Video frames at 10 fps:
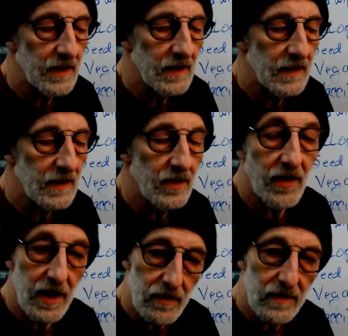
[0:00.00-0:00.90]
you
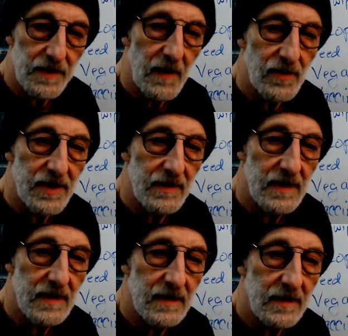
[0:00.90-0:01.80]
thought you were exposed to
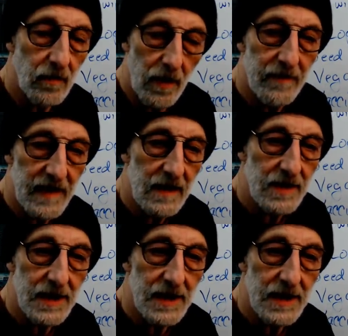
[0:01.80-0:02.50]
a coronavirus,